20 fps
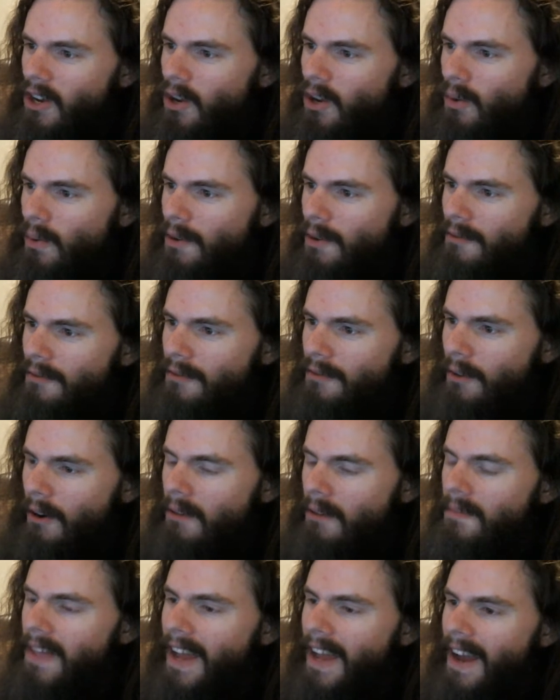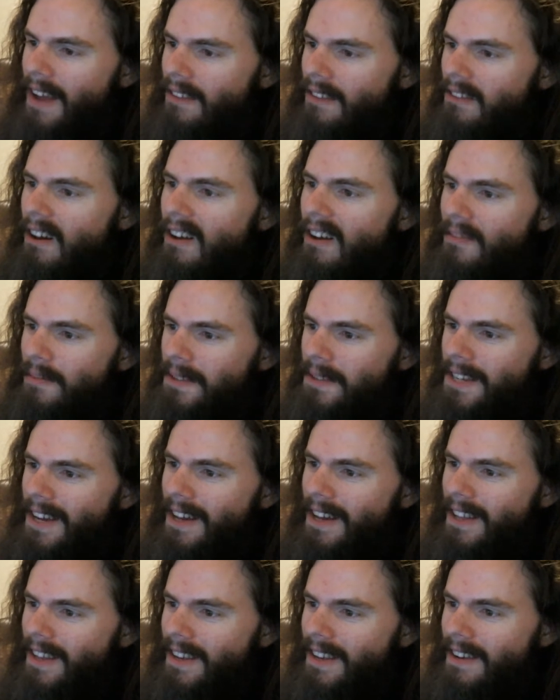who would form the Azov
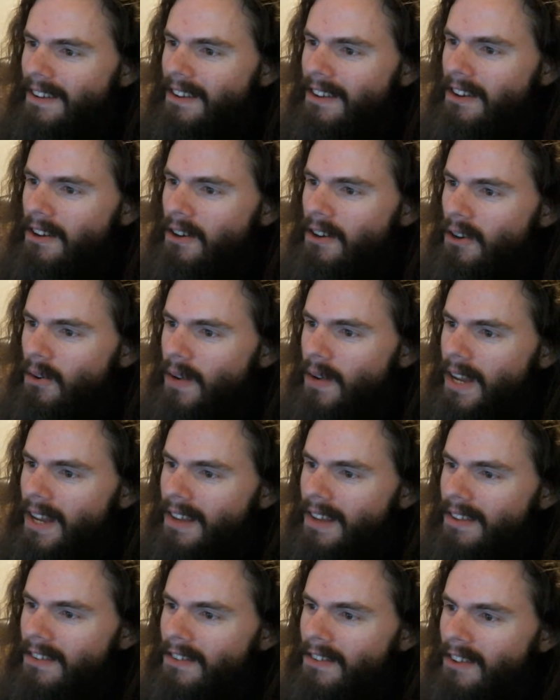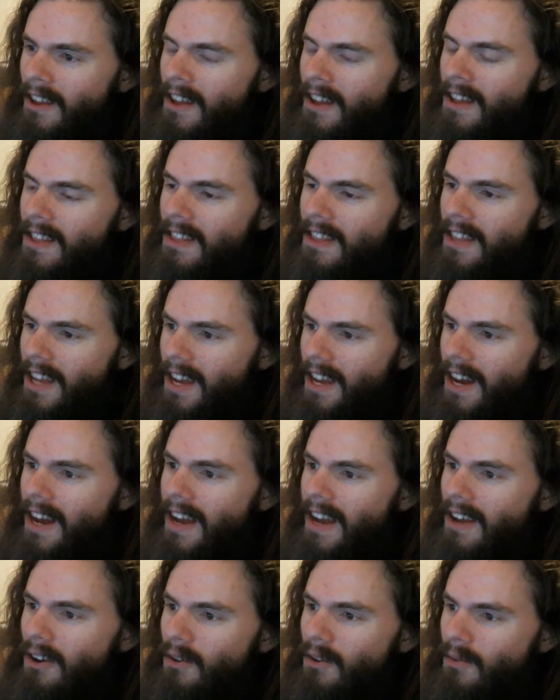Battalion, who is the
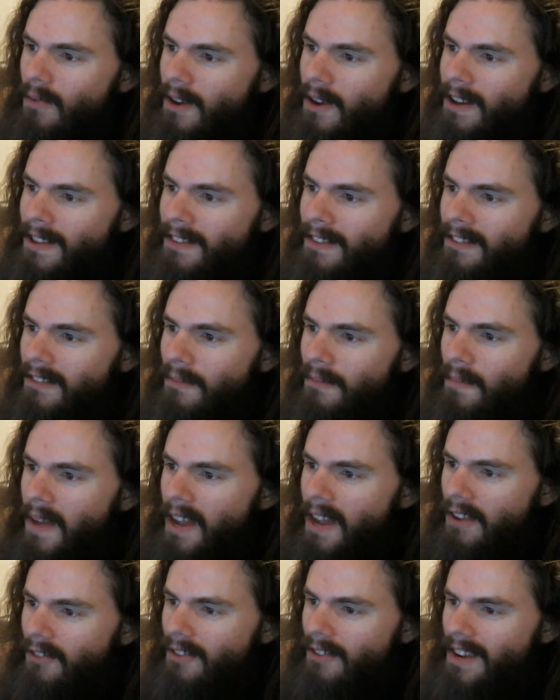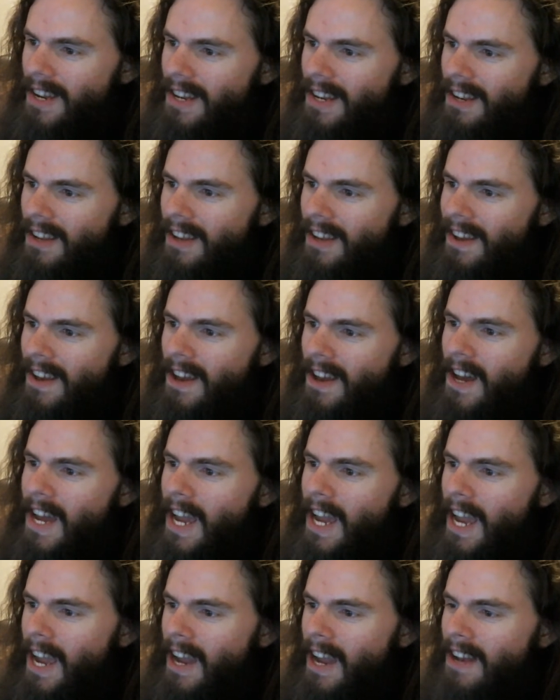guy who runs Patriot,
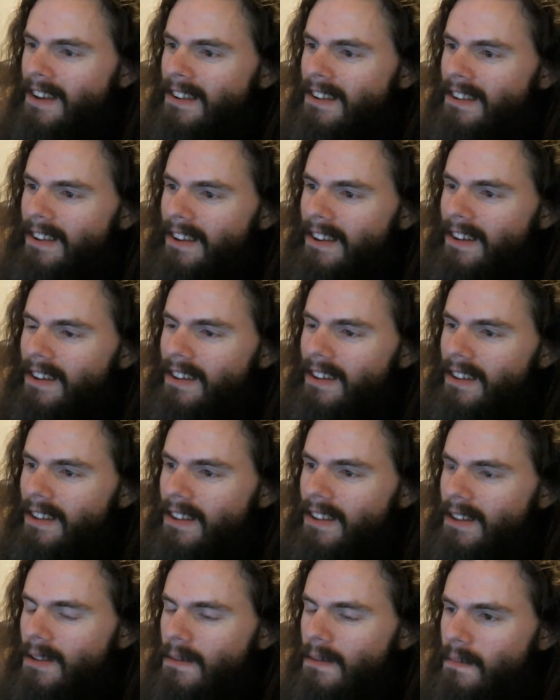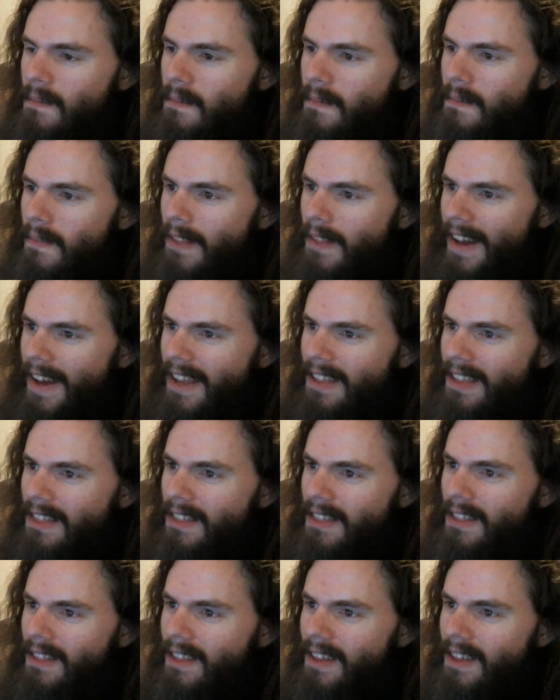and like
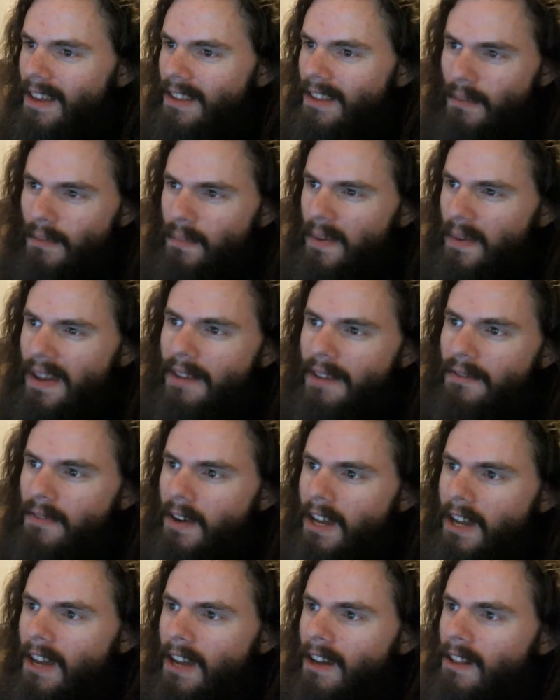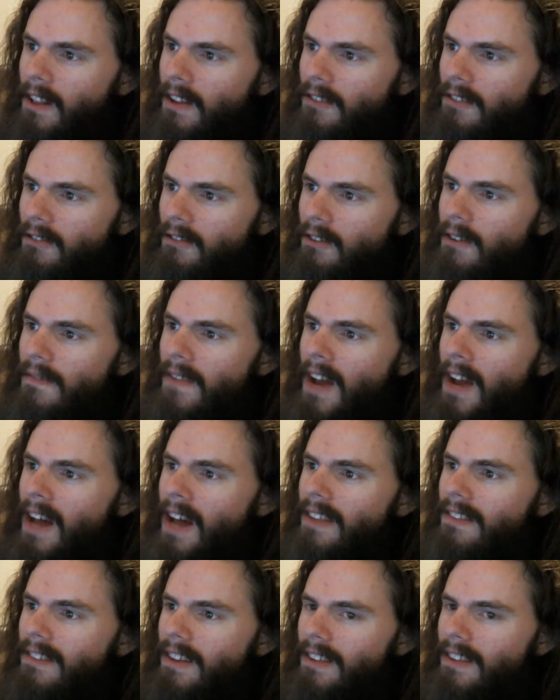it's a big fucking cluster of
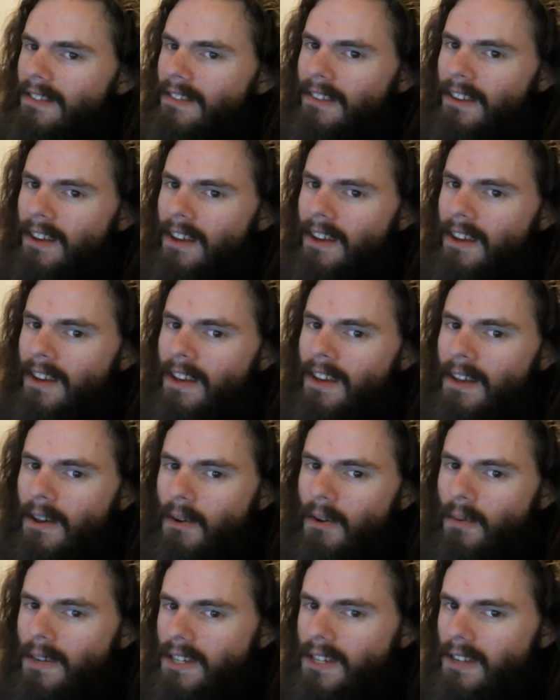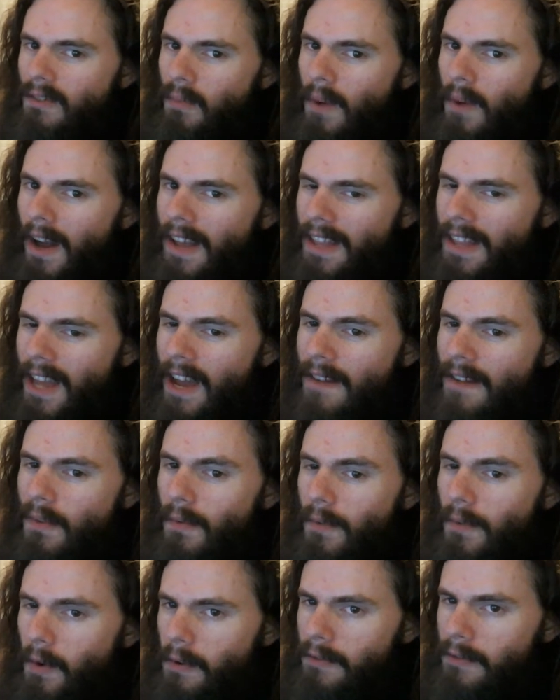Nazis, which is why they have a
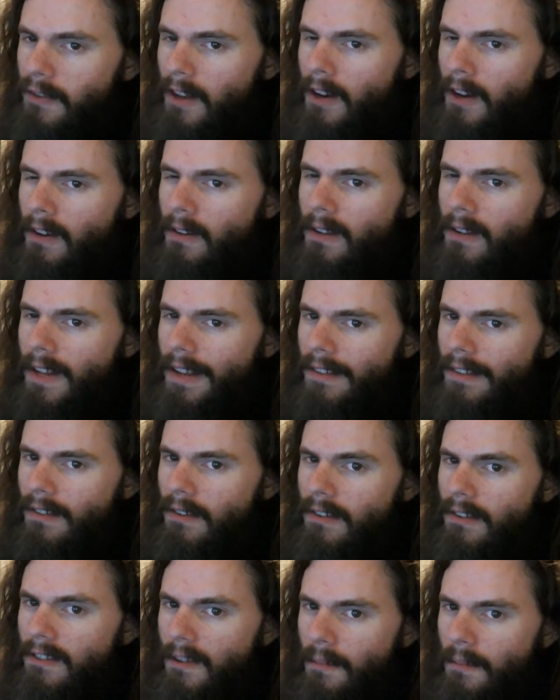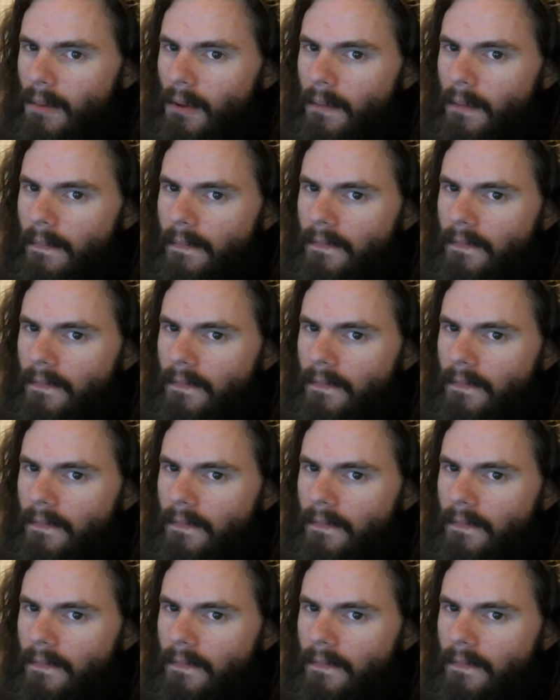Wolfsangel as their symbol,